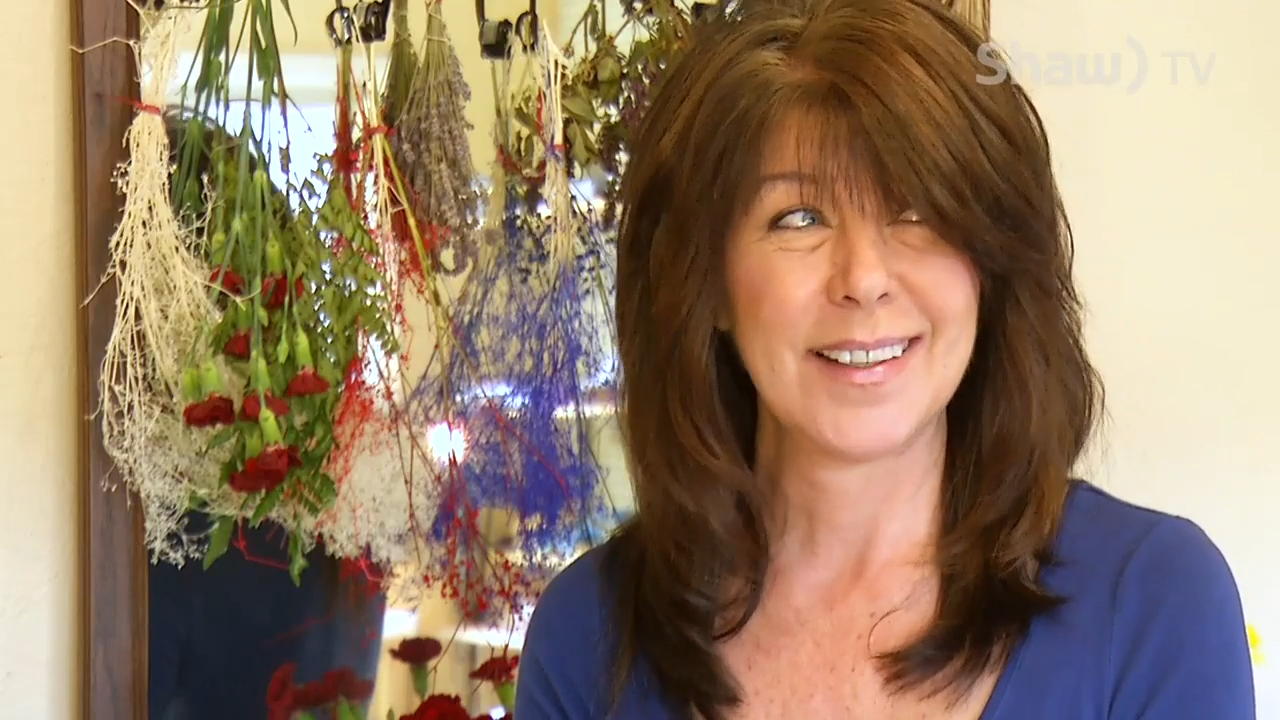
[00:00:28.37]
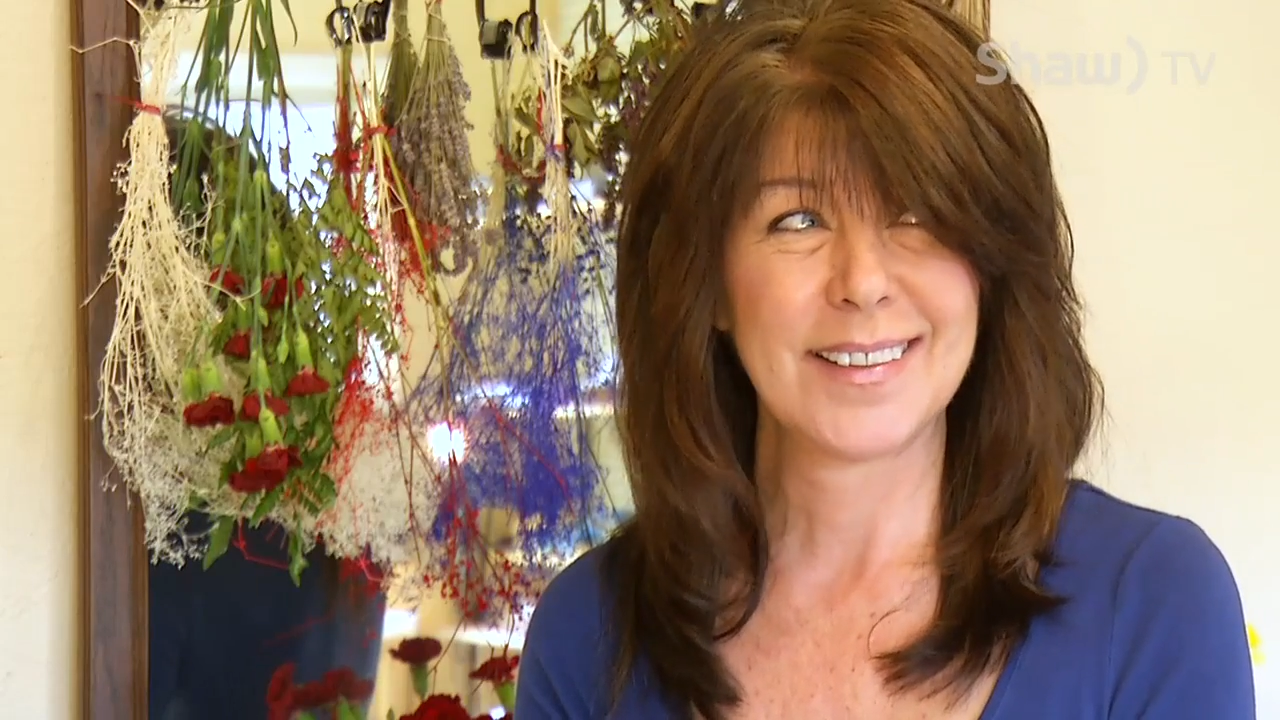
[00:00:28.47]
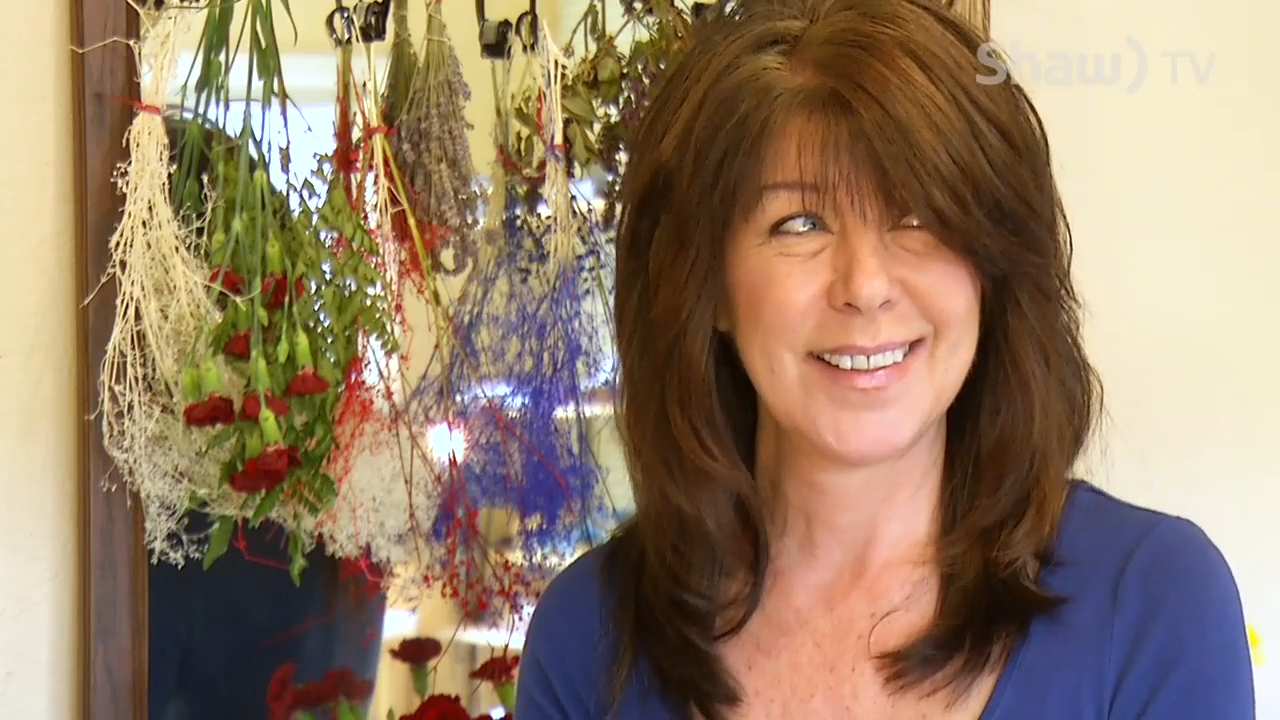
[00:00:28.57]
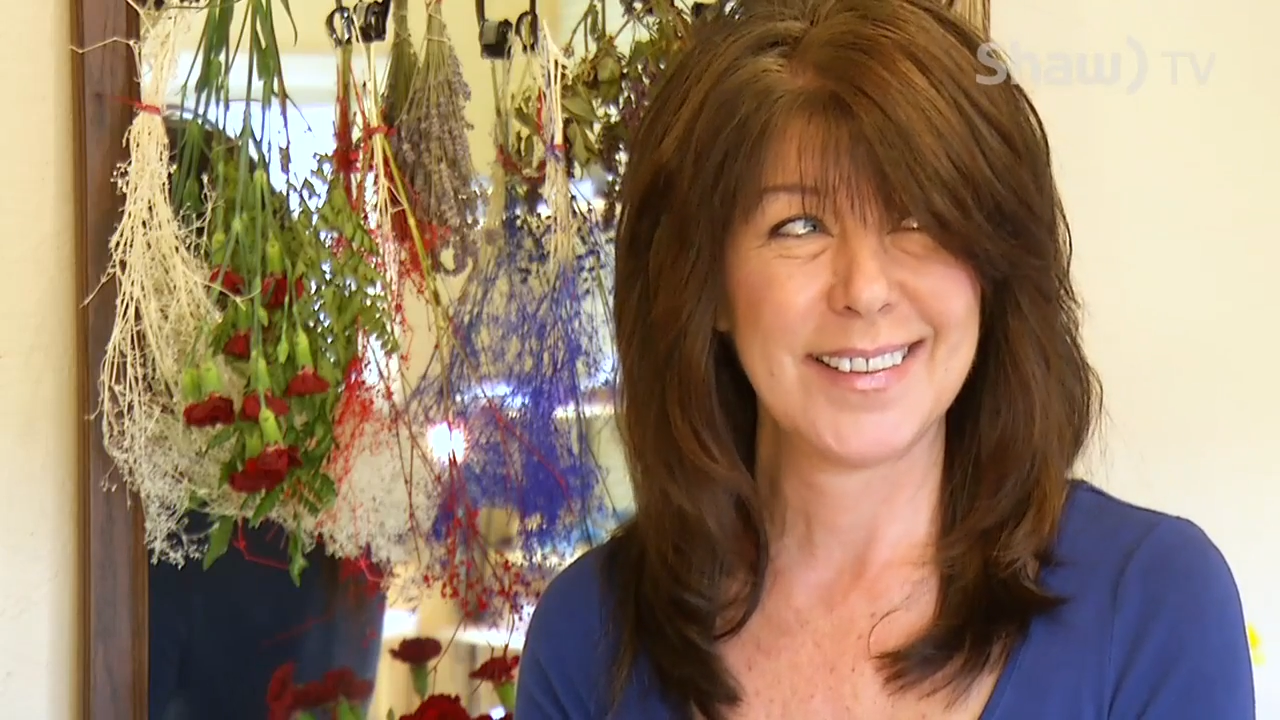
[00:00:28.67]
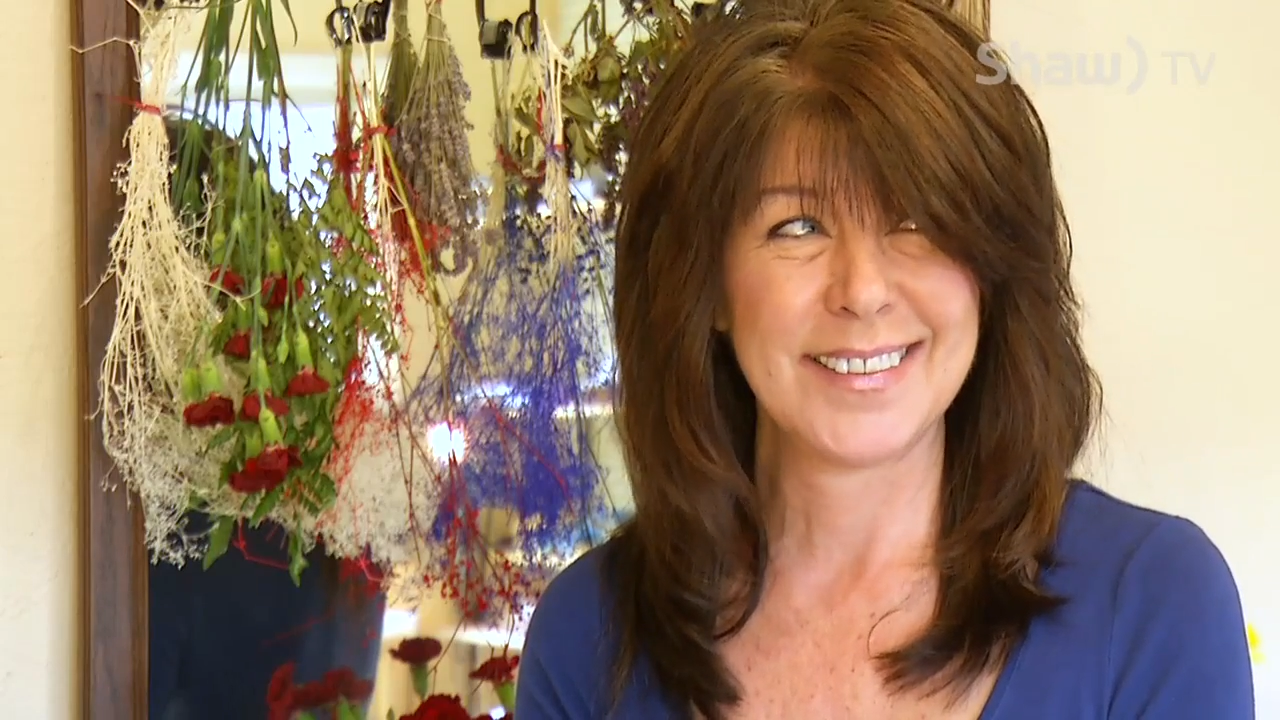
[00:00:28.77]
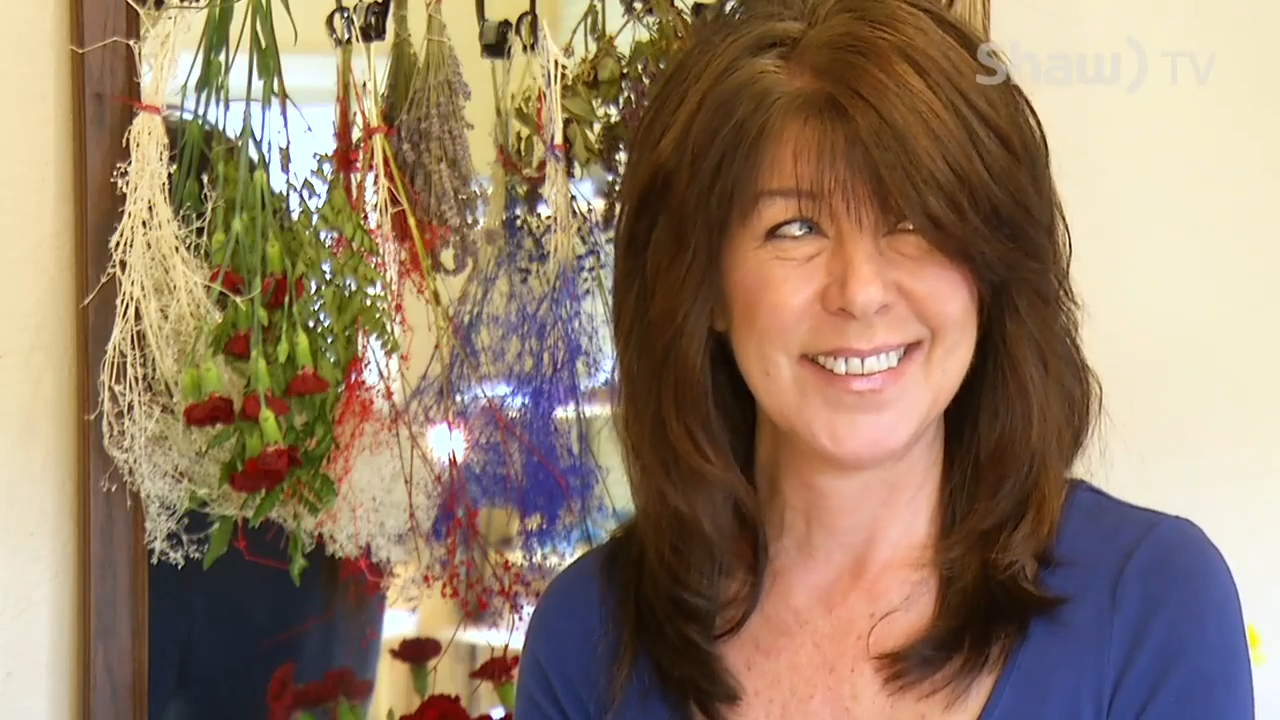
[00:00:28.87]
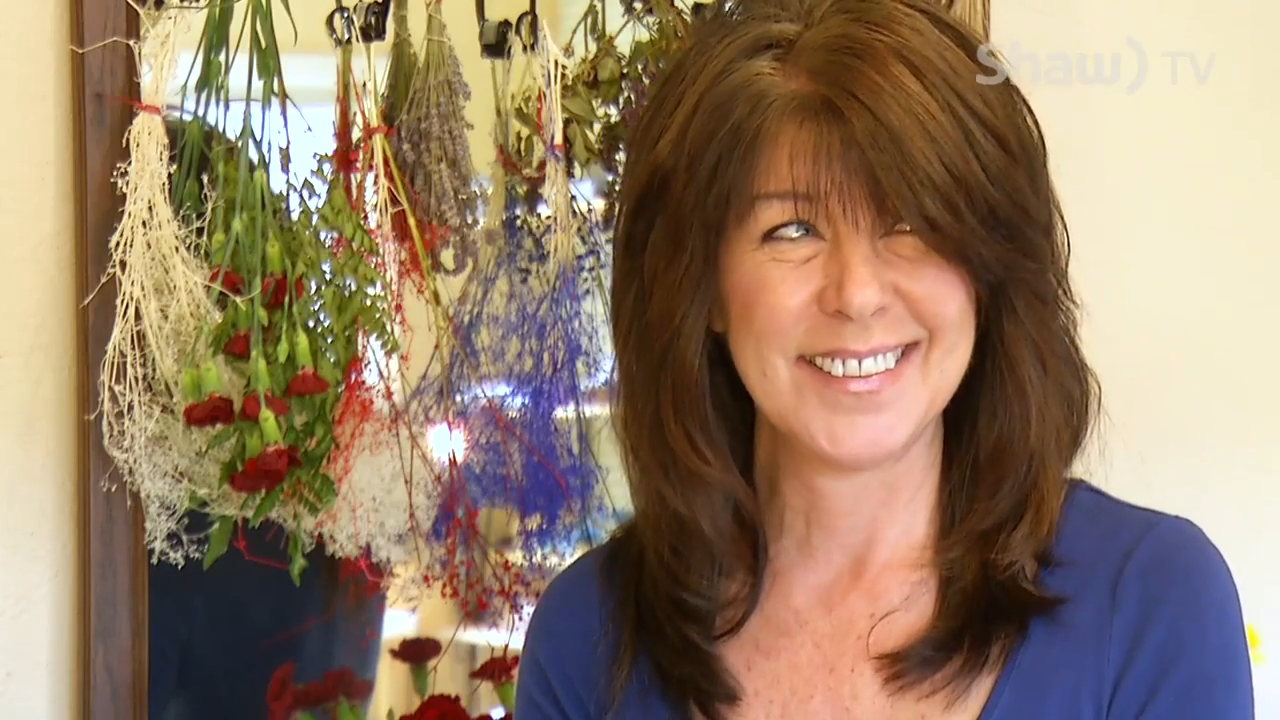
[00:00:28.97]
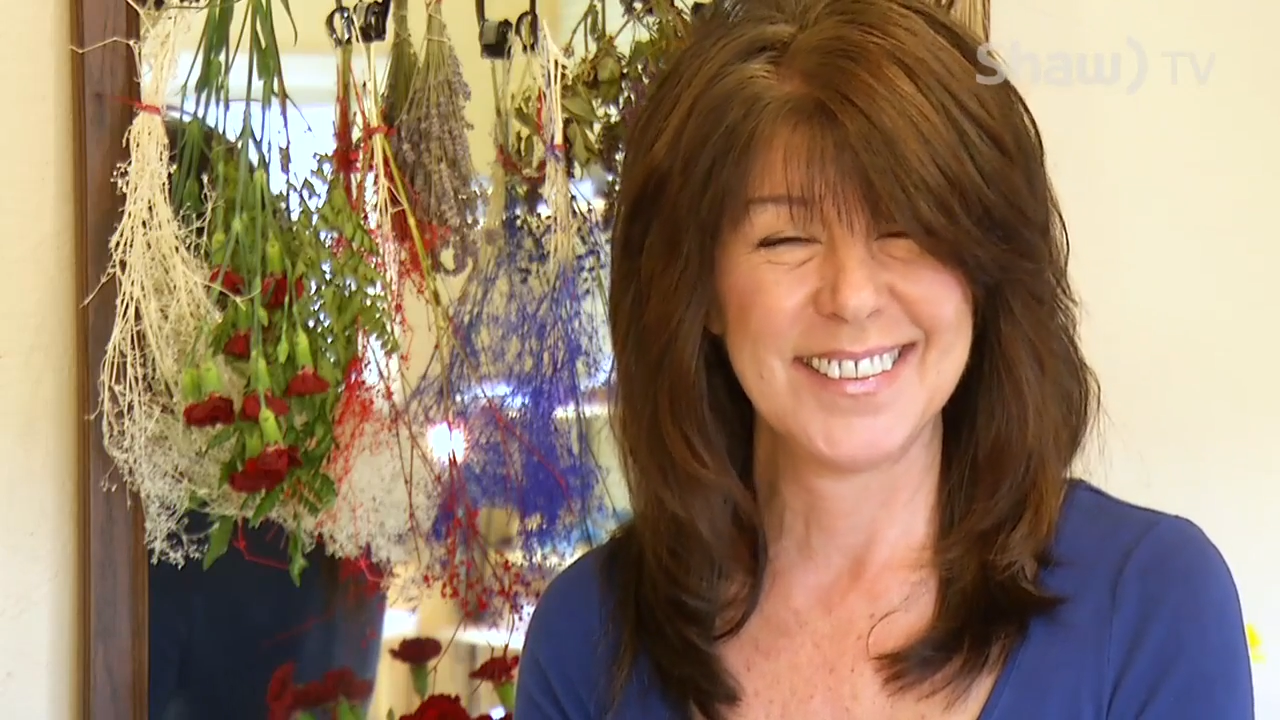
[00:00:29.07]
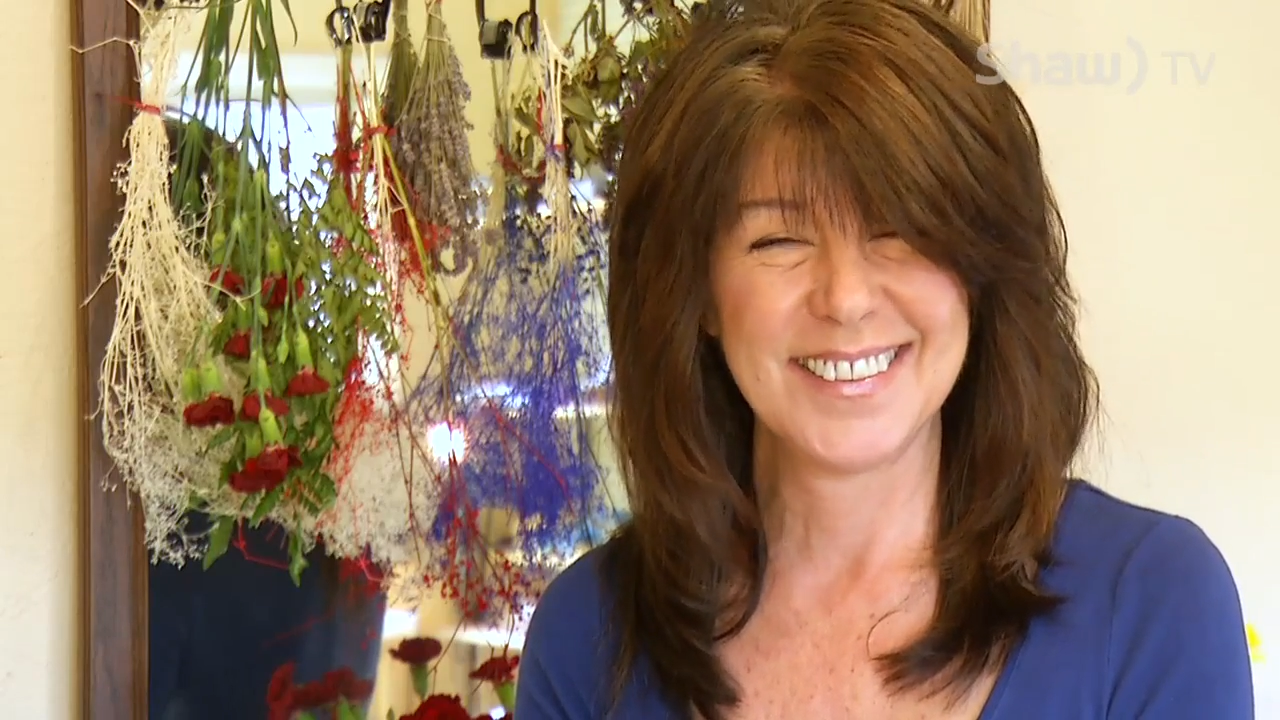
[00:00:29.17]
that kitten.